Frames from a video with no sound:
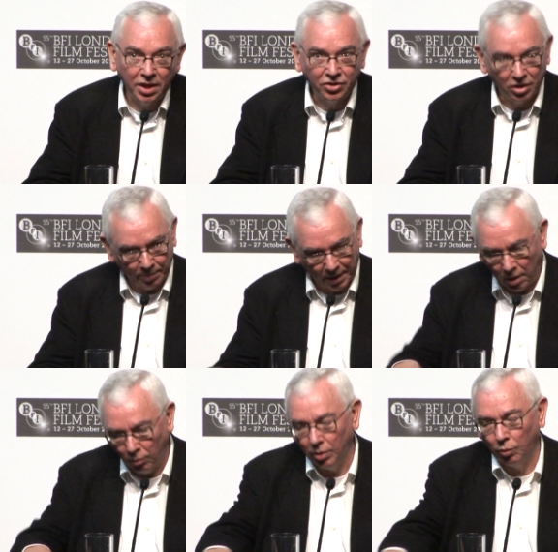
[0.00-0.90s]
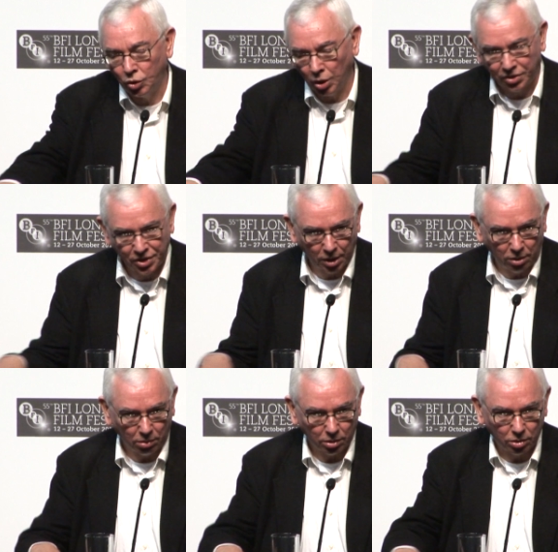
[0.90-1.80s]
scenes at the beginning, which are
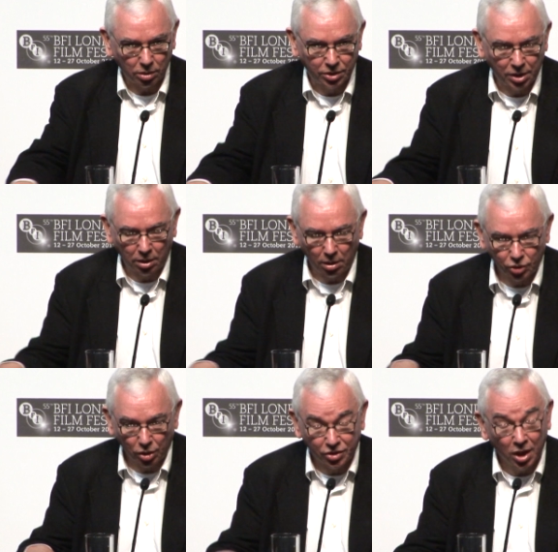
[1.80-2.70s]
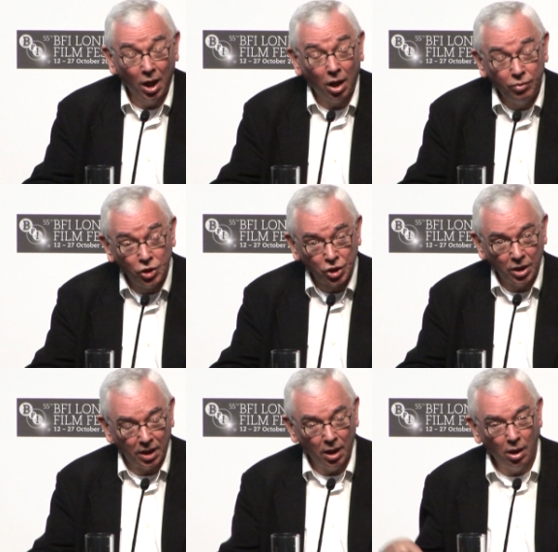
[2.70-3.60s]
circular, the circular shots,
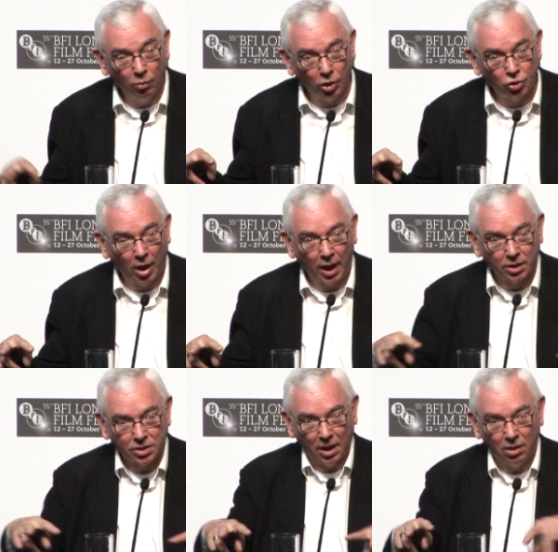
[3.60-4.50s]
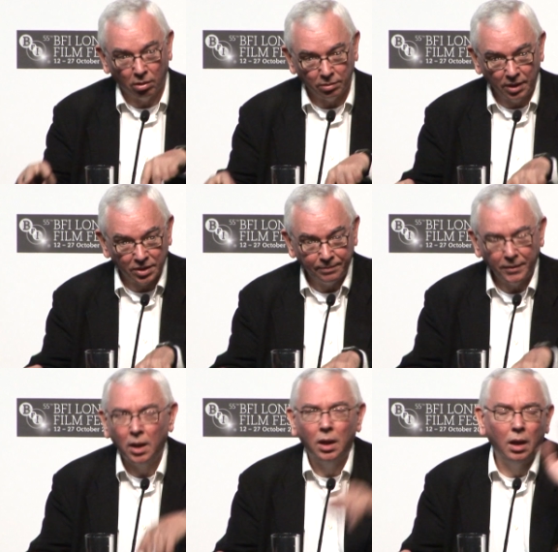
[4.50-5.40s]
originally were tracks in on this.
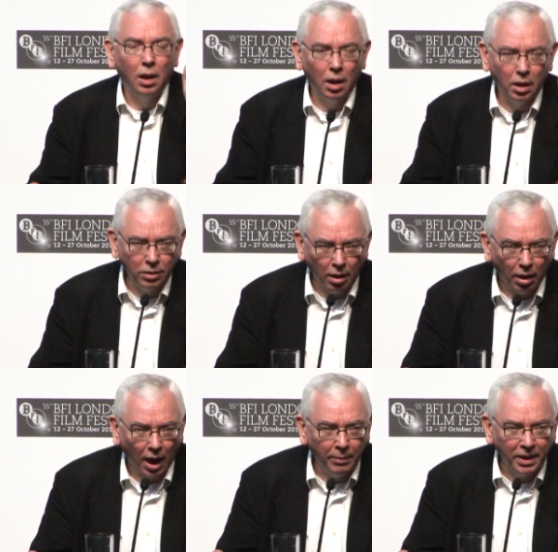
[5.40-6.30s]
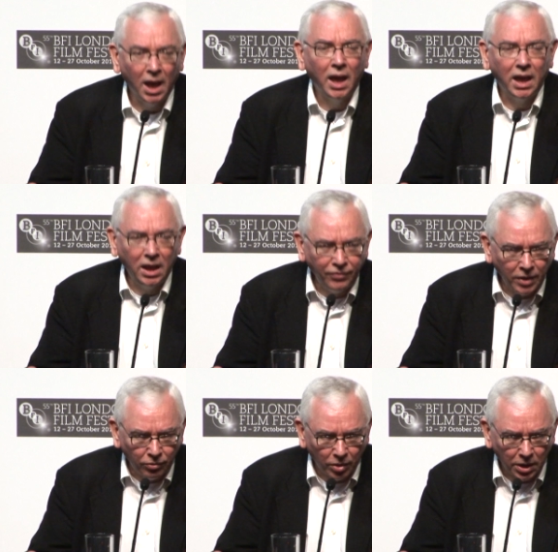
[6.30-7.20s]
You know, I mean,
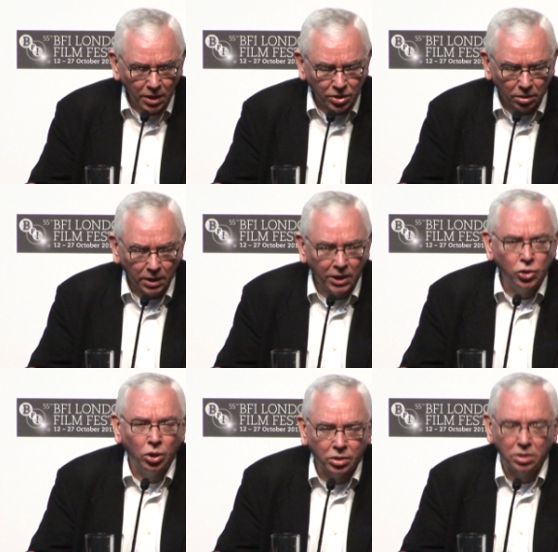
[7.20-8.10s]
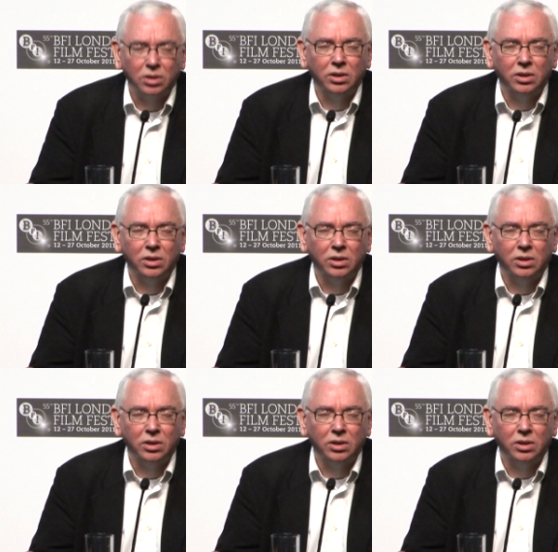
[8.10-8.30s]
even in rehearsal, it took